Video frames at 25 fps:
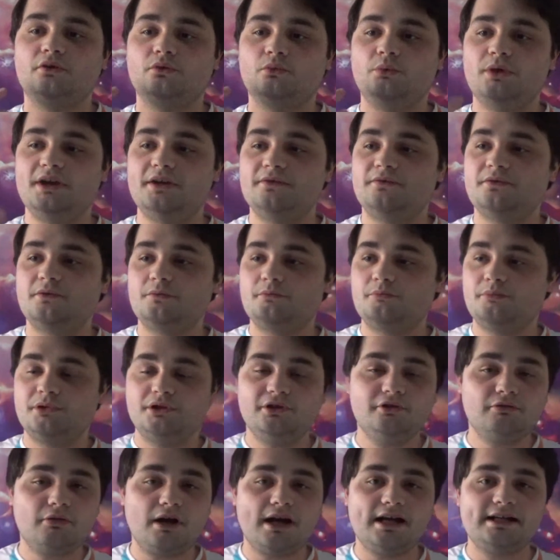with
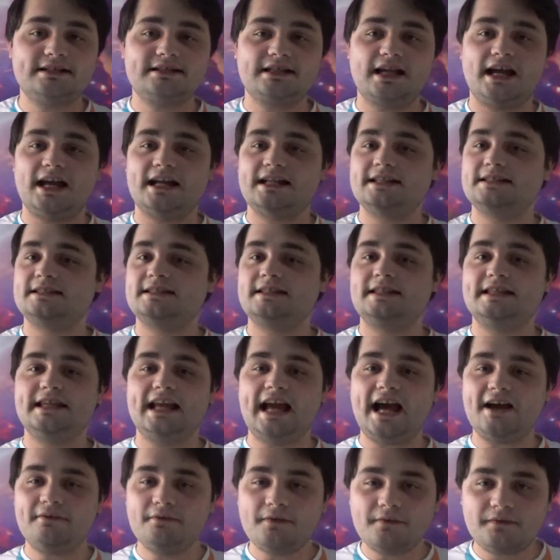Blu-Rays. And
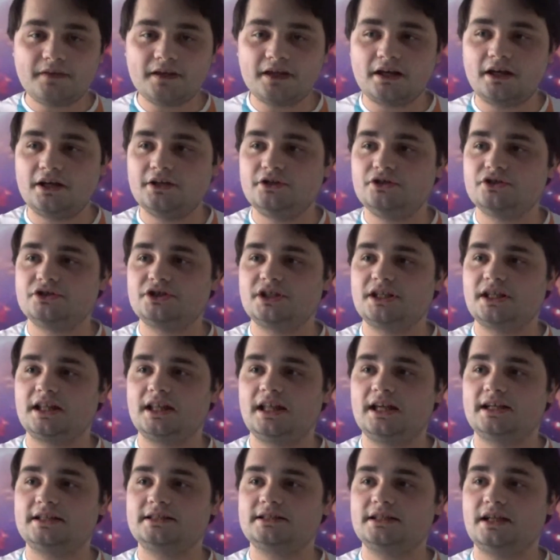the other thing that I used to
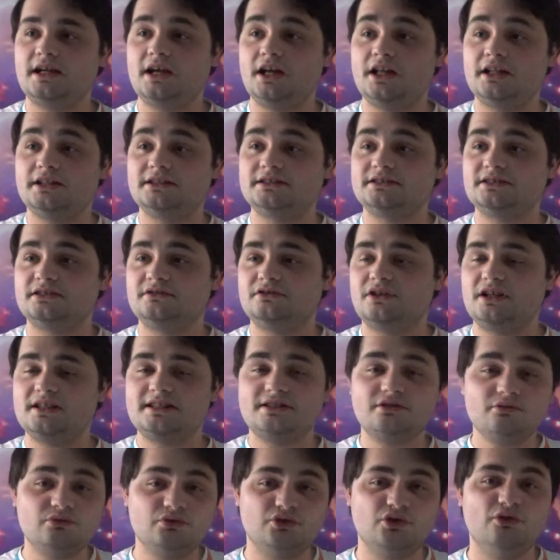collect, and I
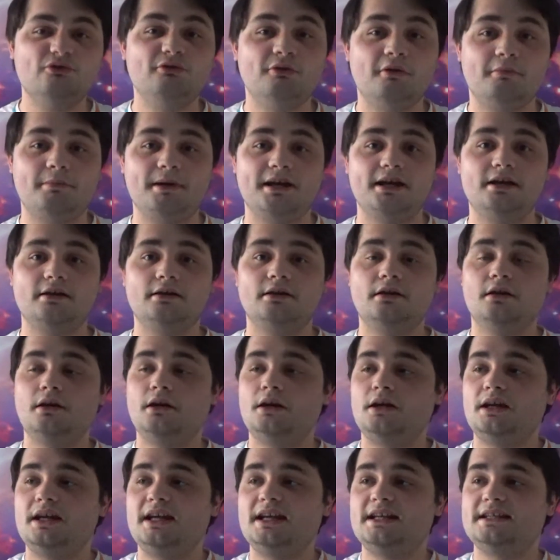still do a bit,
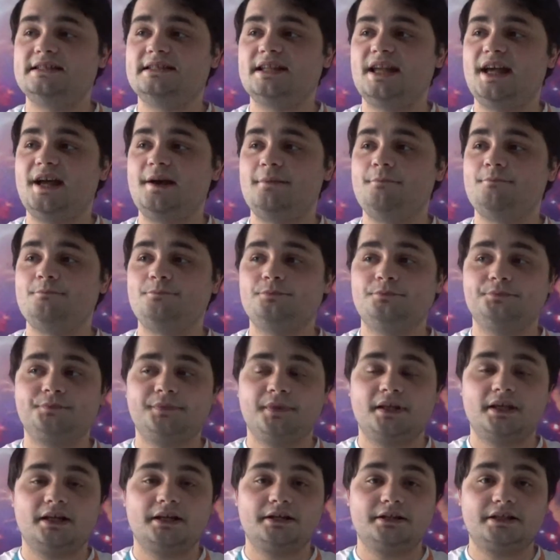is
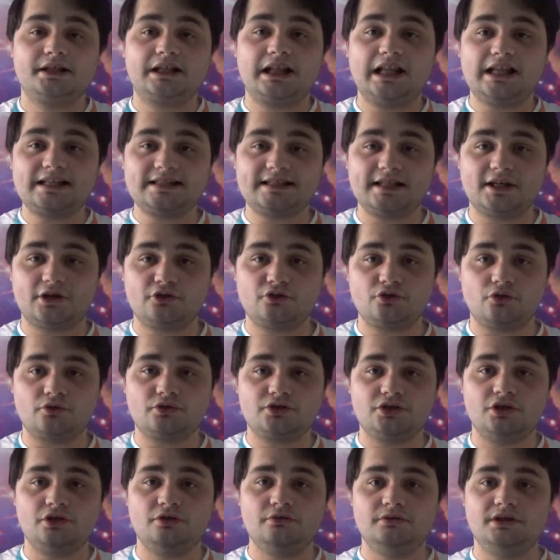classic
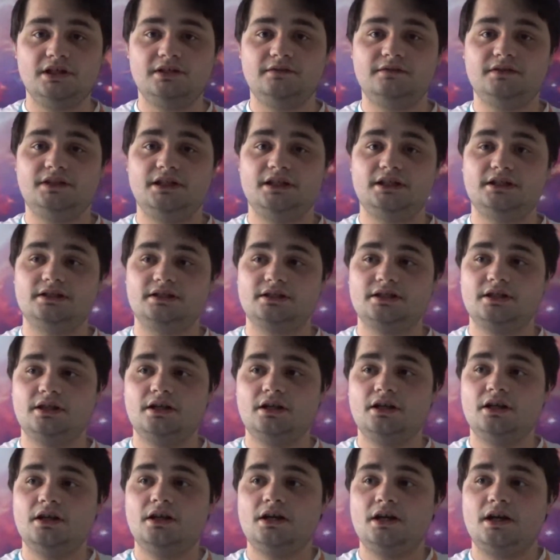Doctor Who DVDs,
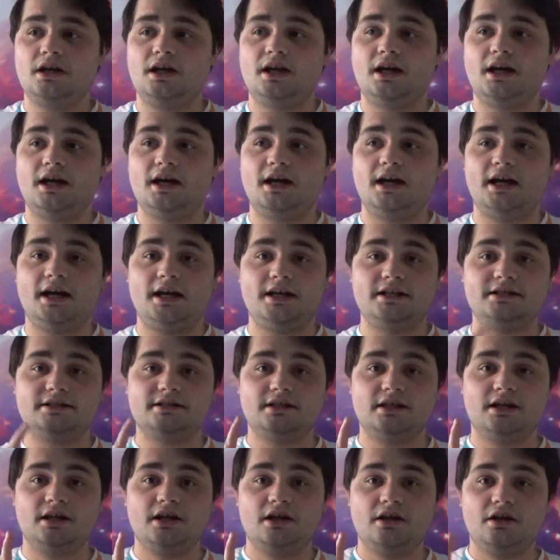and
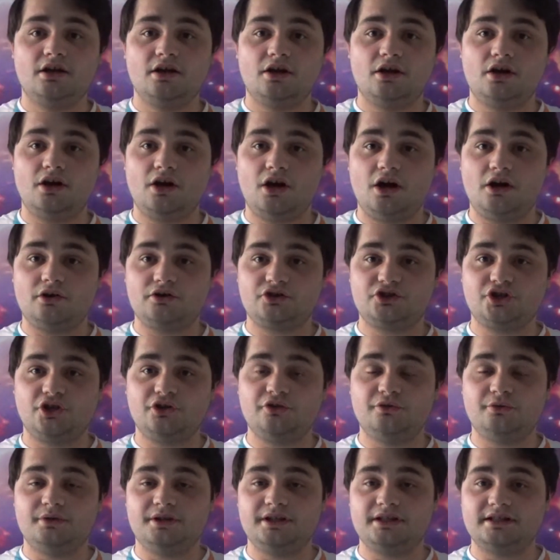I'll show
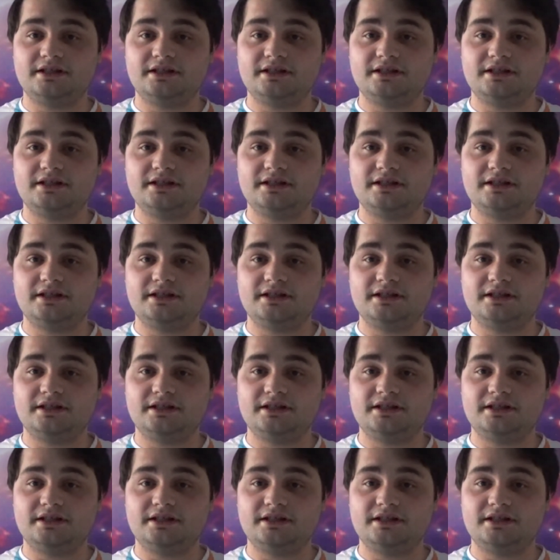you an